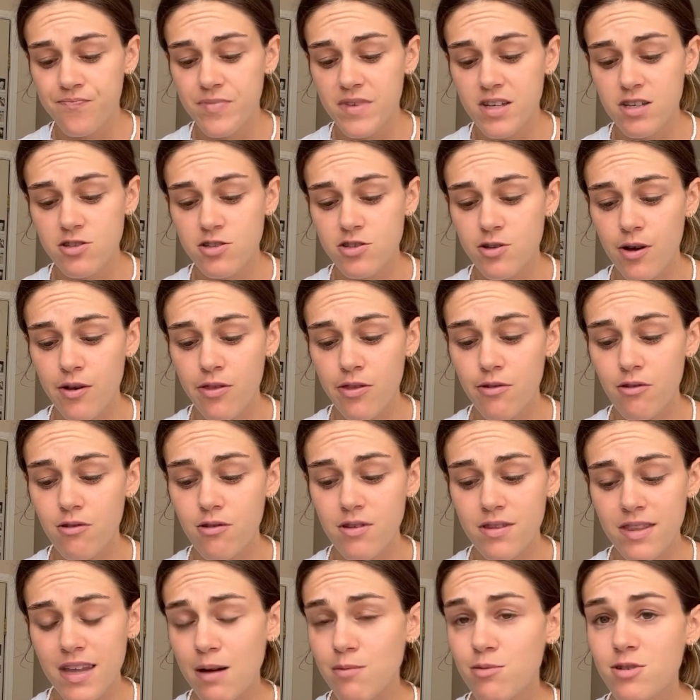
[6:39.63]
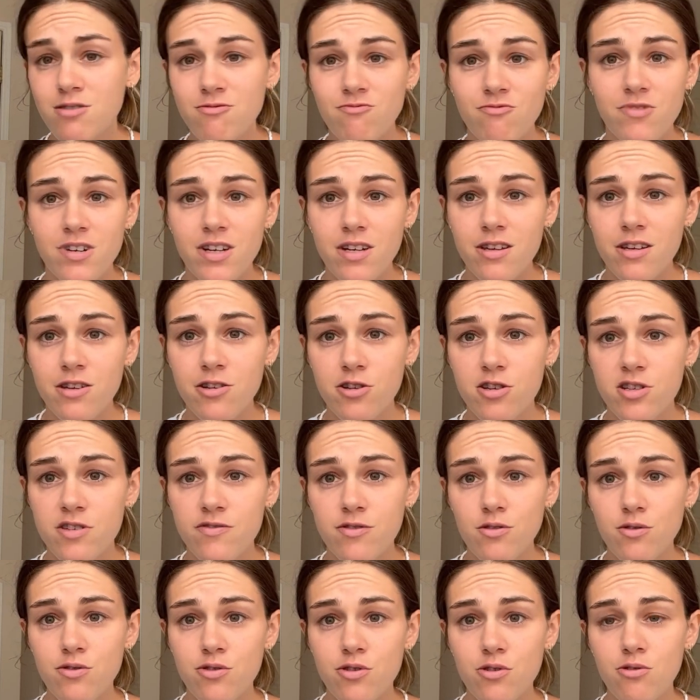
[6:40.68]
So I thought that was a really
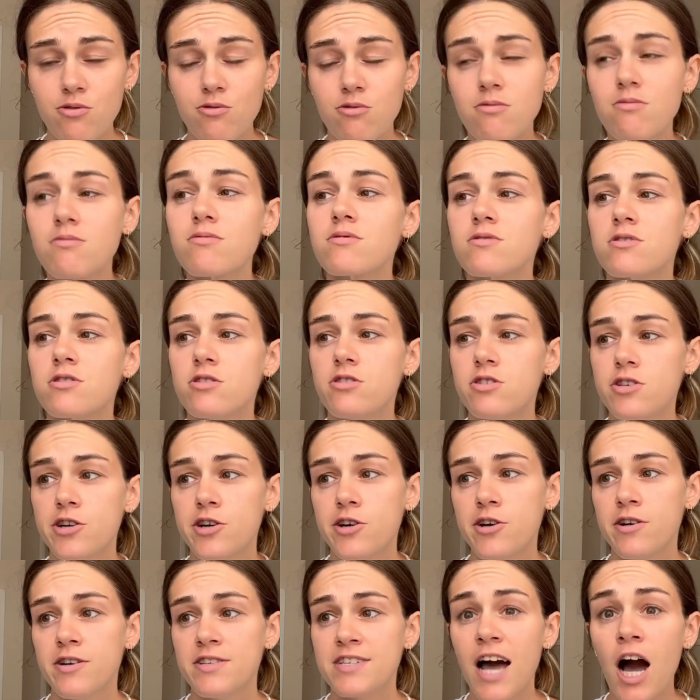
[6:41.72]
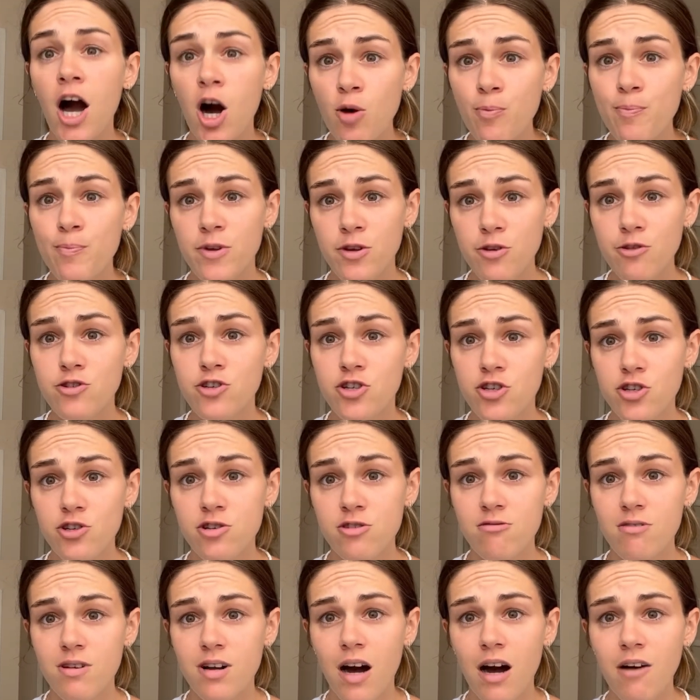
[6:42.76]
useful tool to do to help you choose
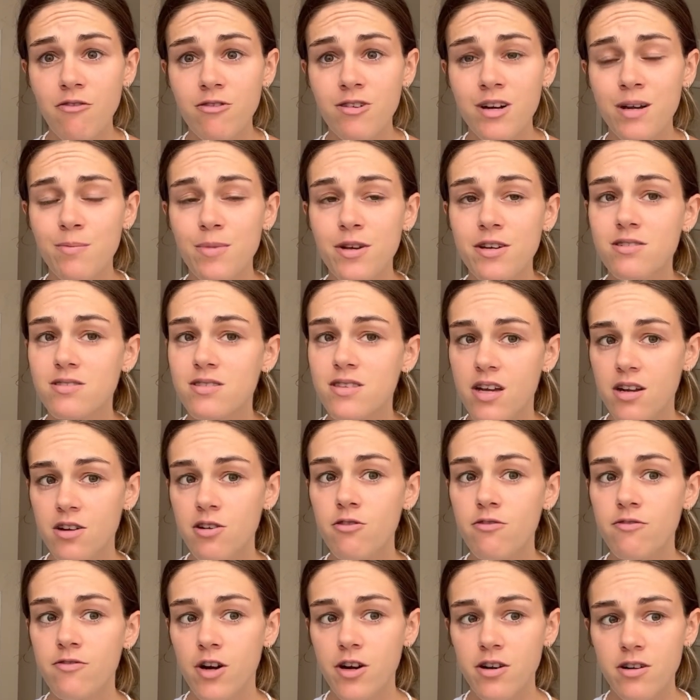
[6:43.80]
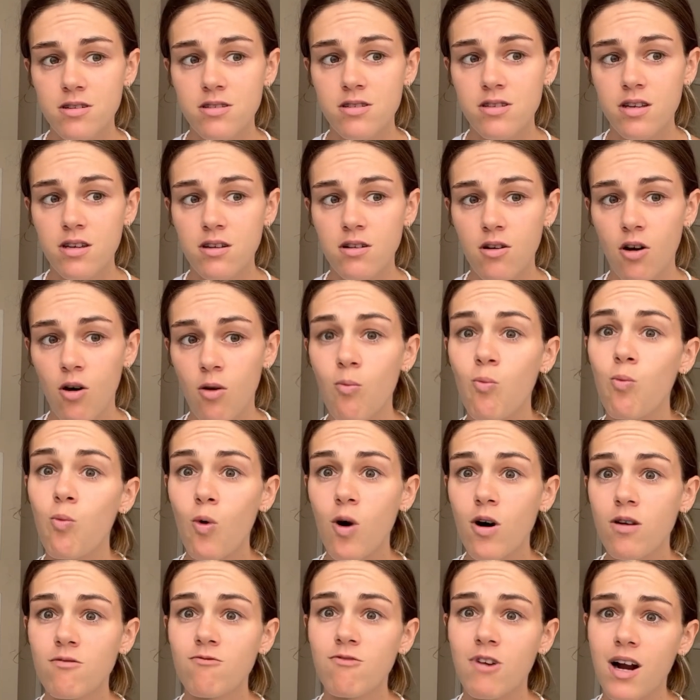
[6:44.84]
recovery, because then you're focusing on
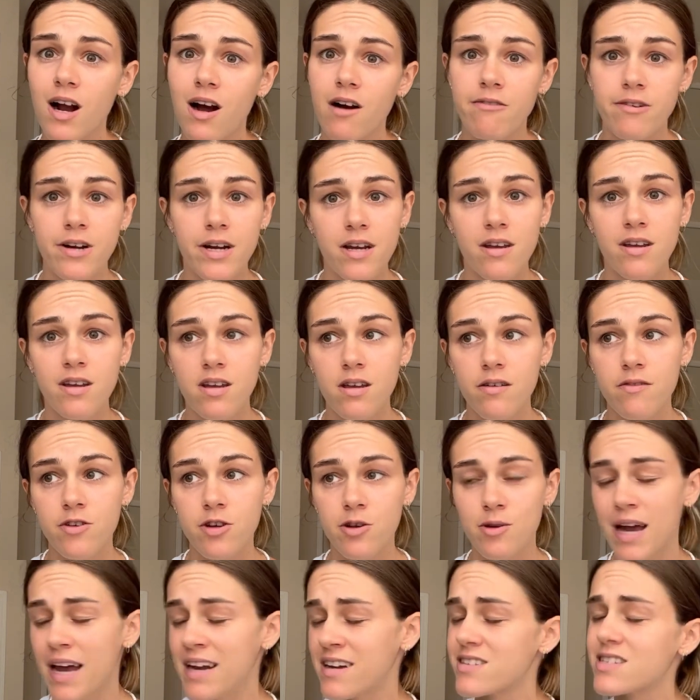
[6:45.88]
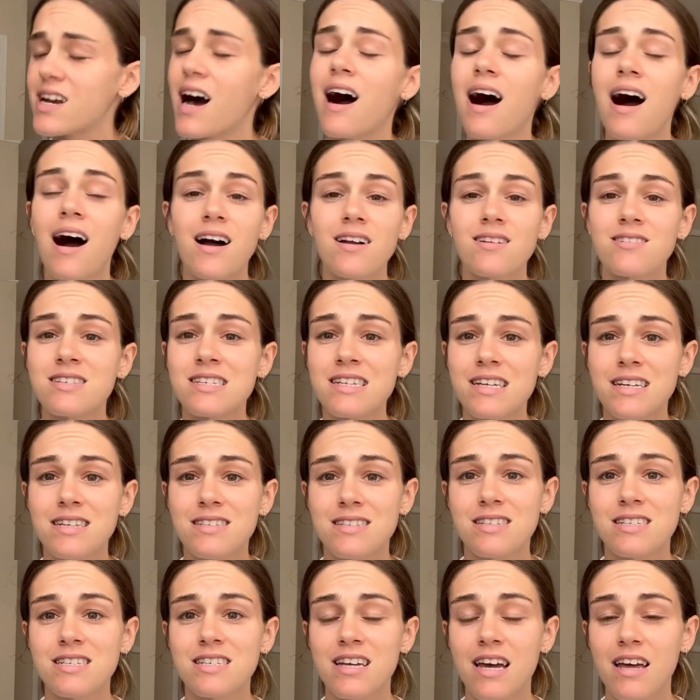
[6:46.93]
what recovery can give you. And as hard as it is
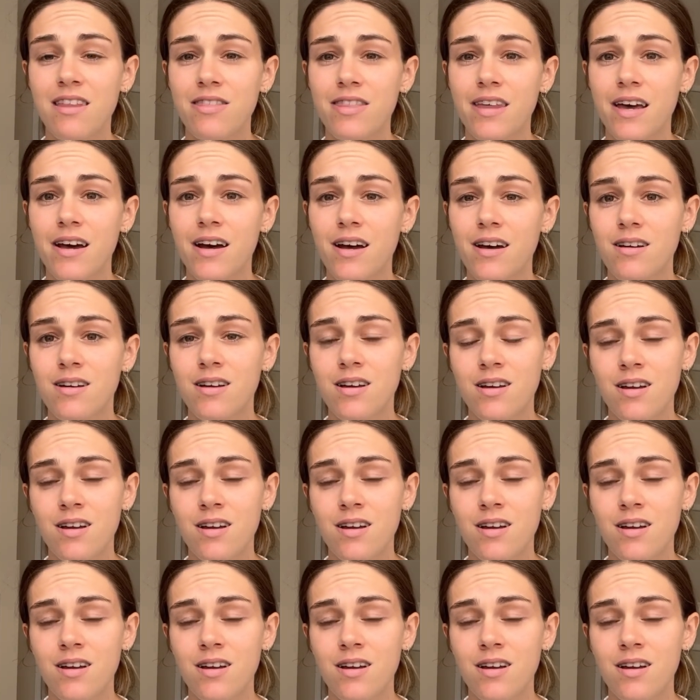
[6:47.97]
to get there,